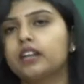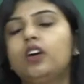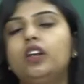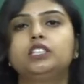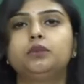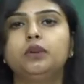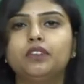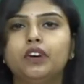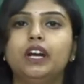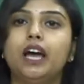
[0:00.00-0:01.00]
the
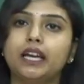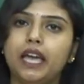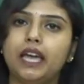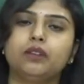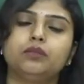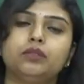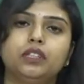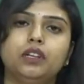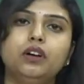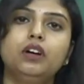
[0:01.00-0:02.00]
acknowledgement 1
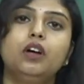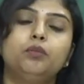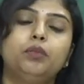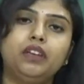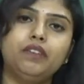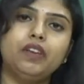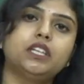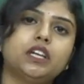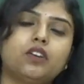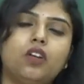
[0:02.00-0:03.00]
again. The
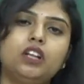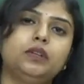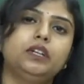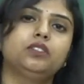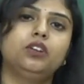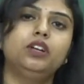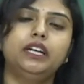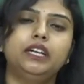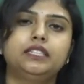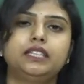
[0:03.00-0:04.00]
previous acknowledgement is
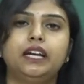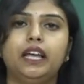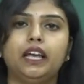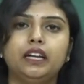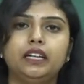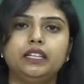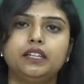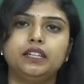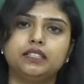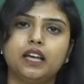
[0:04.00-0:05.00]
only it is sending, it
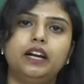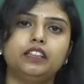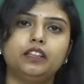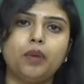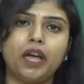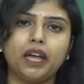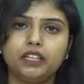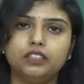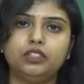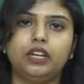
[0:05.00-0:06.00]
is discarding the
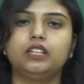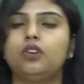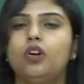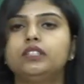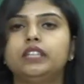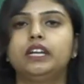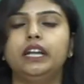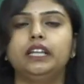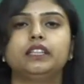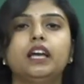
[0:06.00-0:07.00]
packet 3, it is not
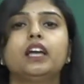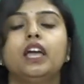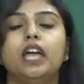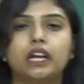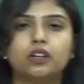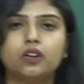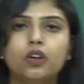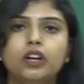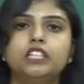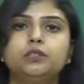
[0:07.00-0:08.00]
sending the
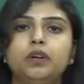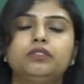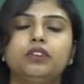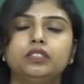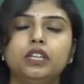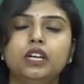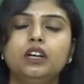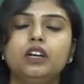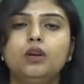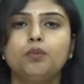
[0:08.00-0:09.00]
acknowledgement for
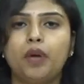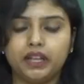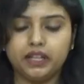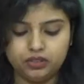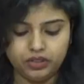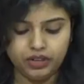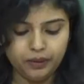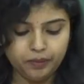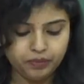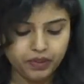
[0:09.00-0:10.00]
the packet
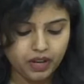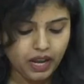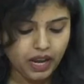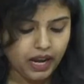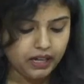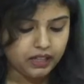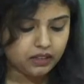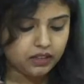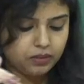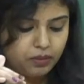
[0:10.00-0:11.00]
3.
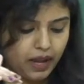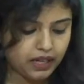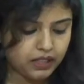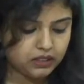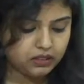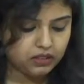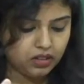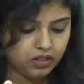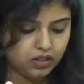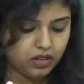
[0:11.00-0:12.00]
At packet
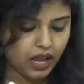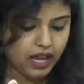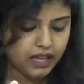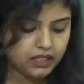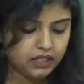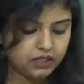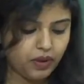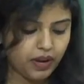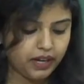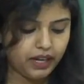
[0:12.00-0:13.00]
as it
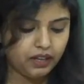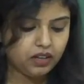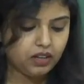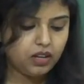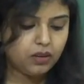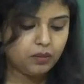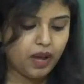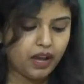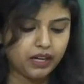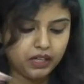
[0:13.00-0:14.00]
is waiting,
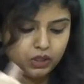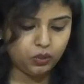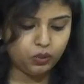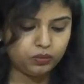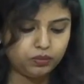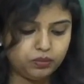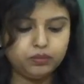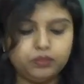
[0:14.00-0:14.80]
packet 2